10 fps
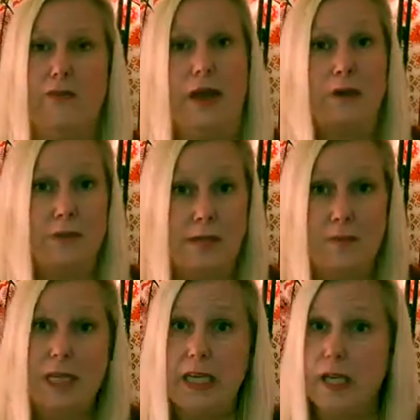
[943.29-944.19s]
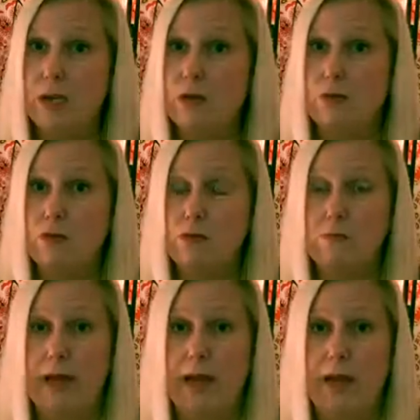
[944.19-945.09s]
found something in
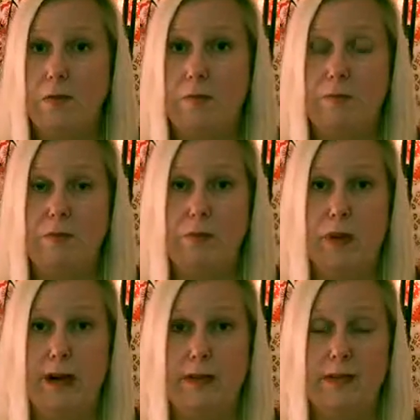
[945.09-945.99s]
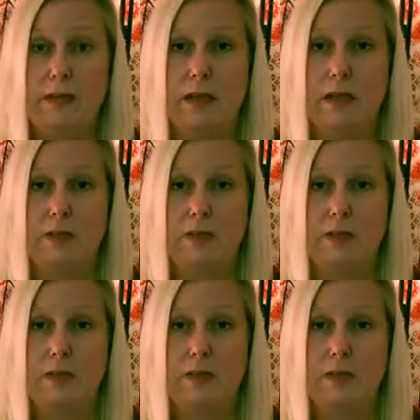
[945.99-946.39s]
my breast,